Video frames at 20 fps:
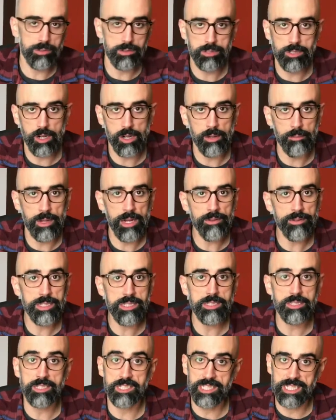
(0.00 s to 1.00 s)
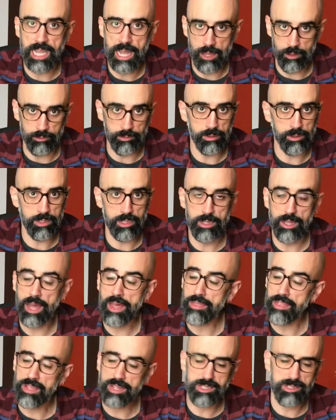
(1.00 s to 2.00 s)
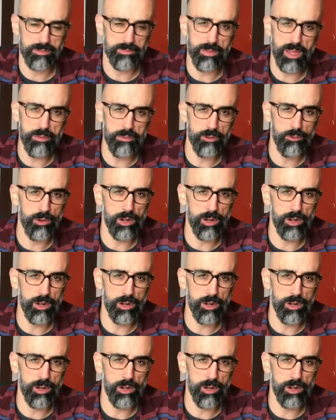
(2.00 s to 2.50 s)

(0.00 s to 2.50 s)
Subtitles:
to talk about, is the sound. Okay, I think it's maybe